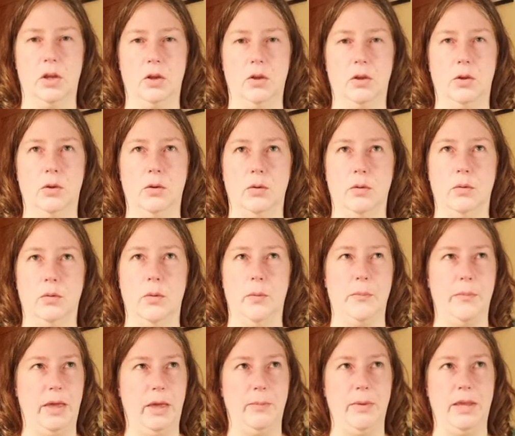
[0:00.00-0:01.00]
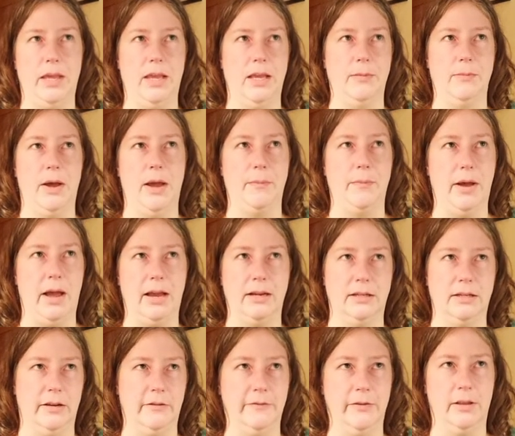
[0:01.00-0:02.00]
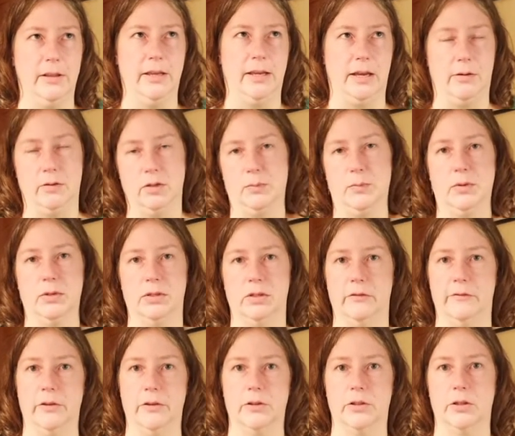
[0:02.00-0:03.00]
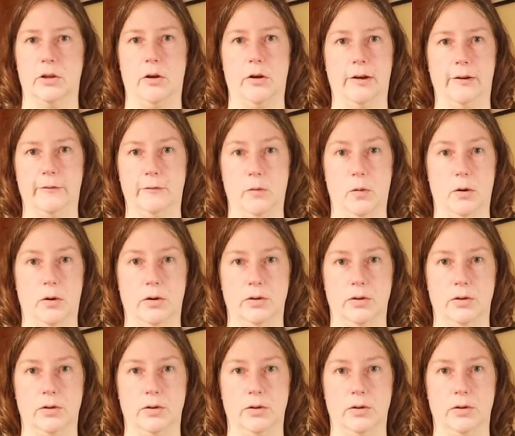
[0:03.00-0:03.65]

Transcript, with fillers: who maybe in my mind I felt like I was supposed to feel sorry for,